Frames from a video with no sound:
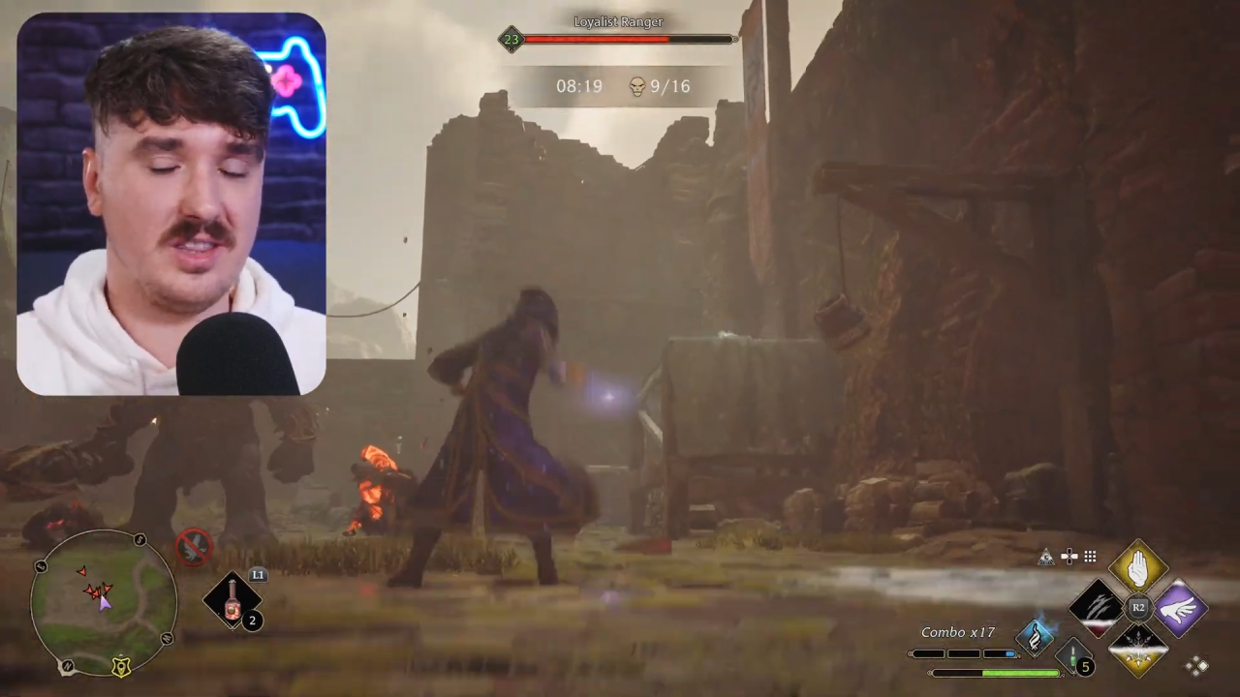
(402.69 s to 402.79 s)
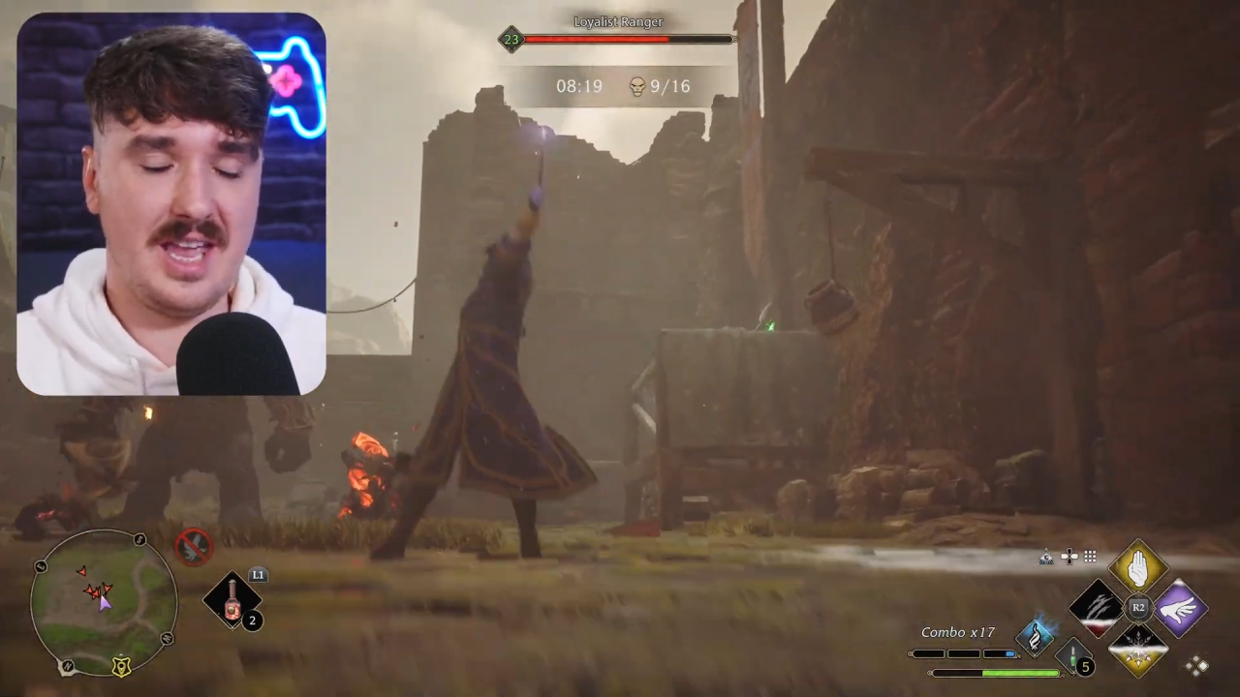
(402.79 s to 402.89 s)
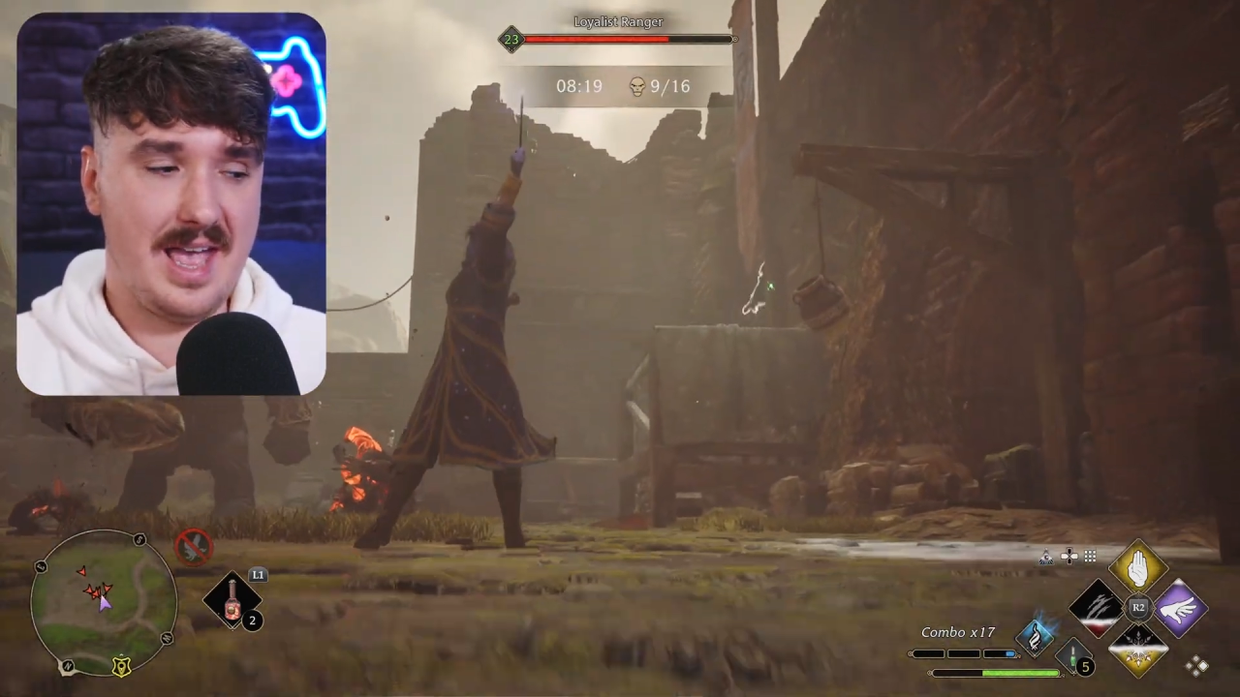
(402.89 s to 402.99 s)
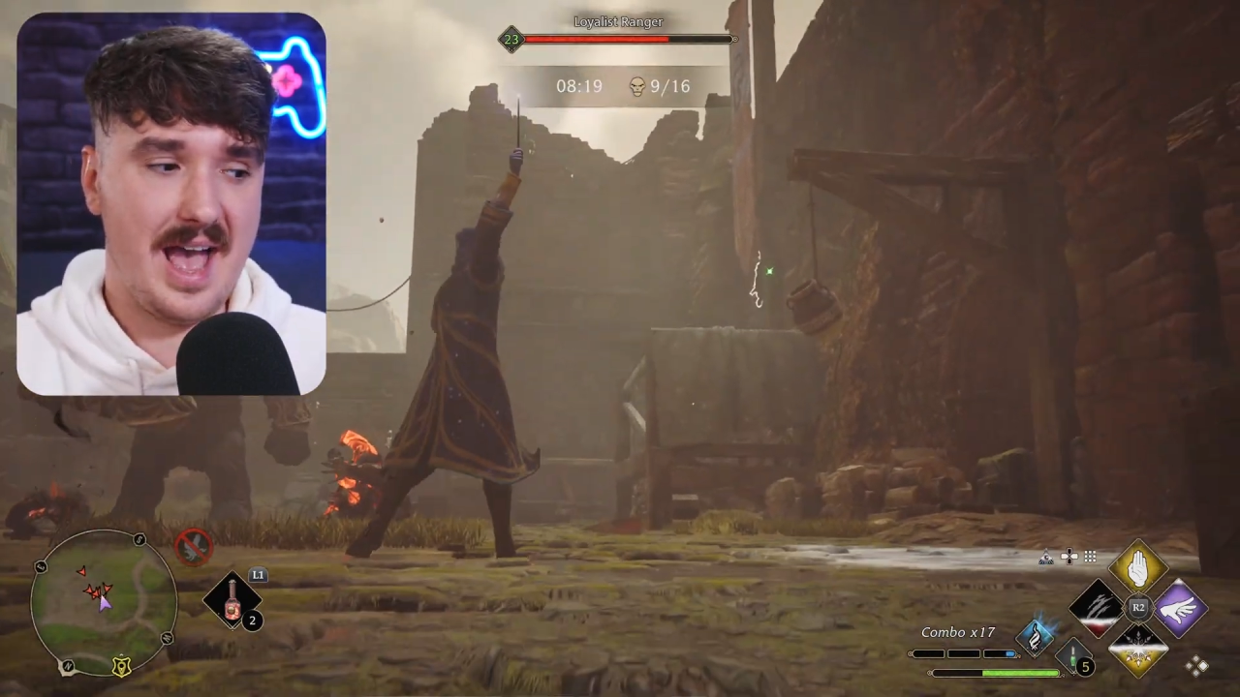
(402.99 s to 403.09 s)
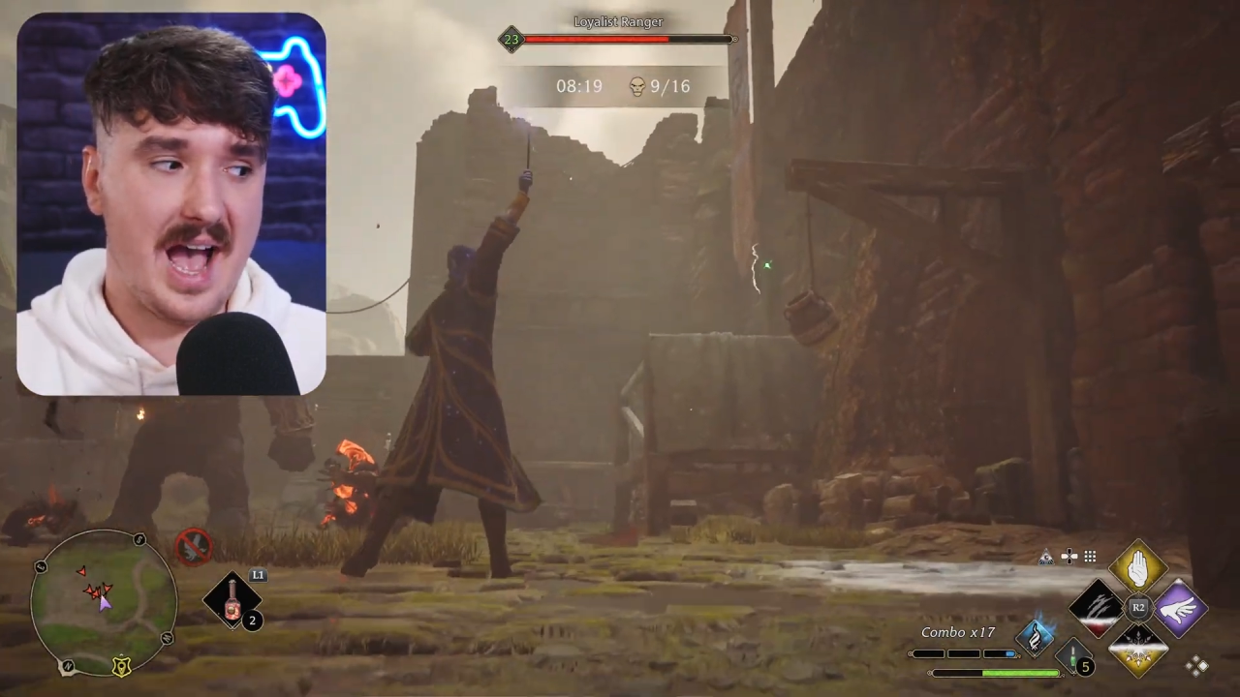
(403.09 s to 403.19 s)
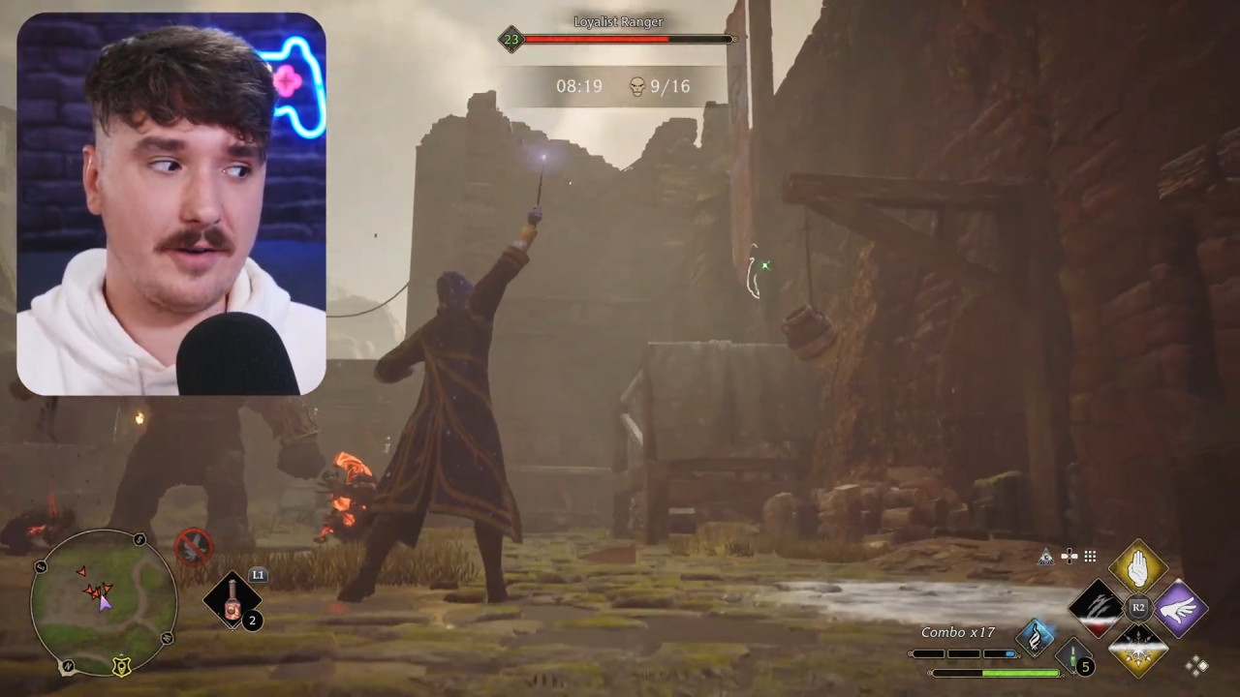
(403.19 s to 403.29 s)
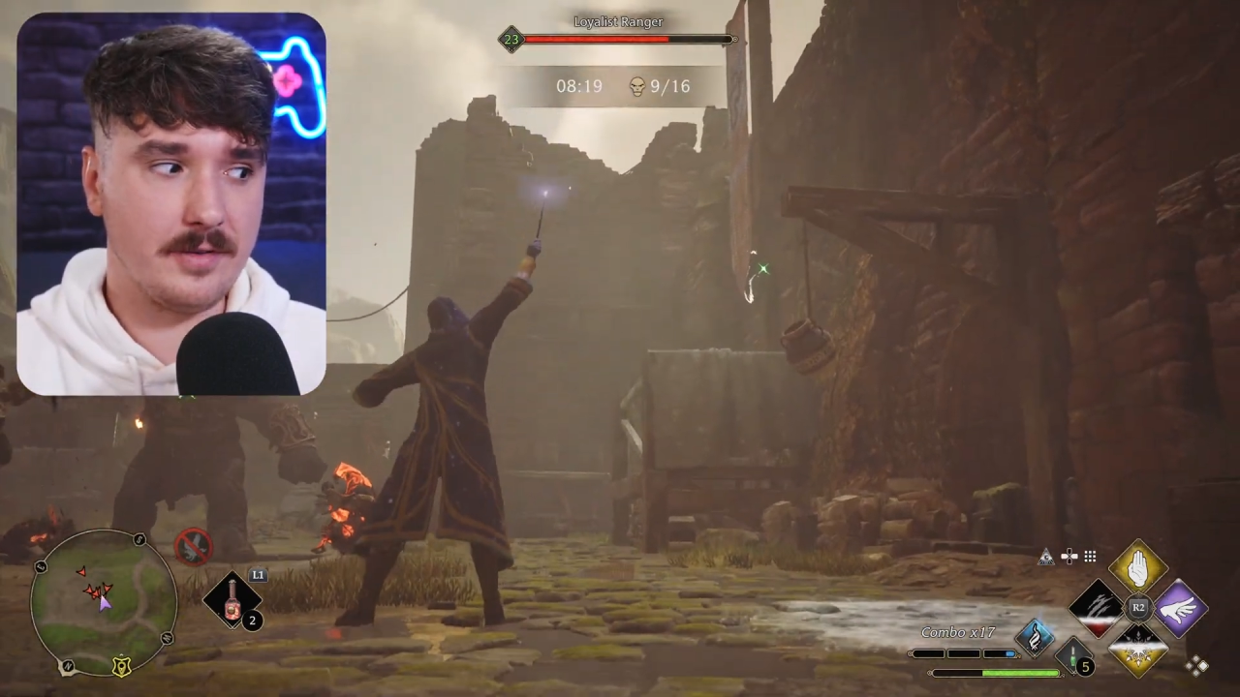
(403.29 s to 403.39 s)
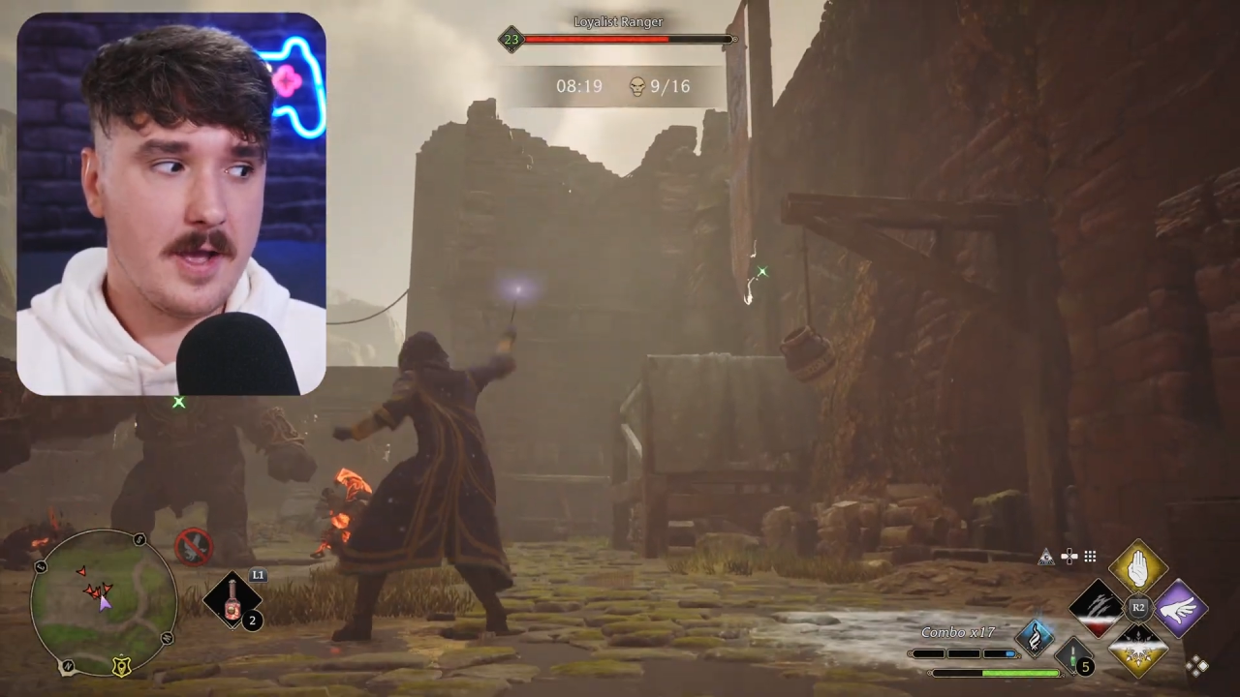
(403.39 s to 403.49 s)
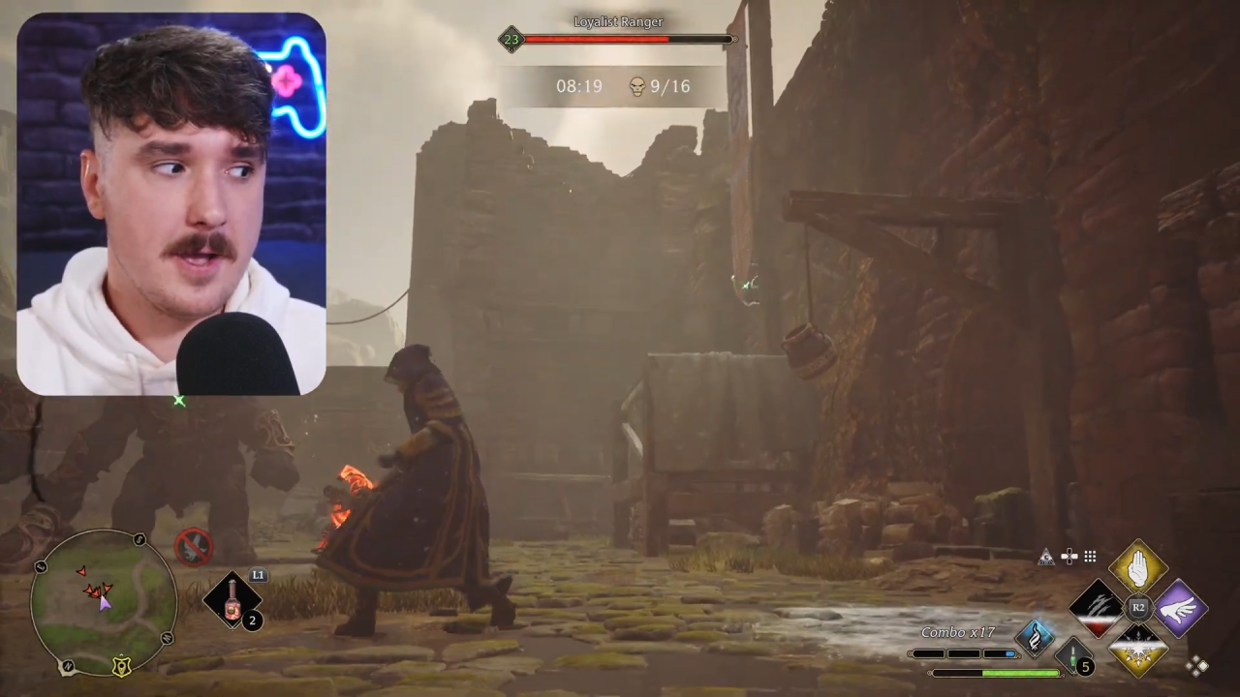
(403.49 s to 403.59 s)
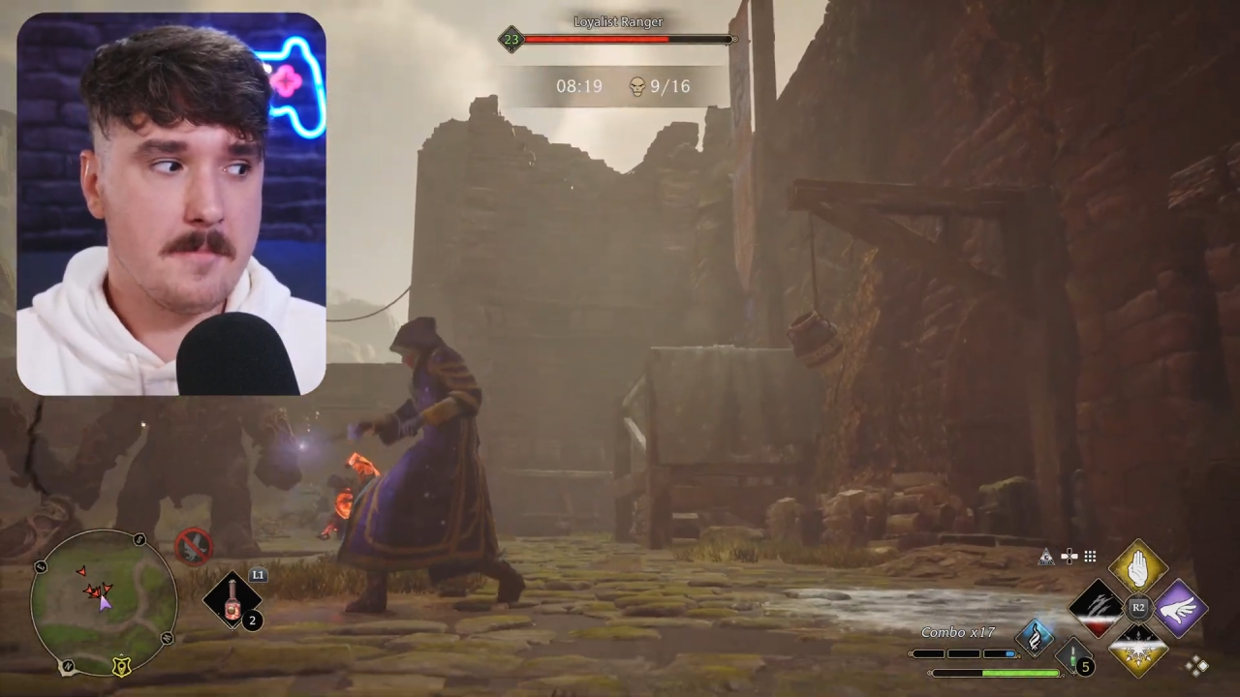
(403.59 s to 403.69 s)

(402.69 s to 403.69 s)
they have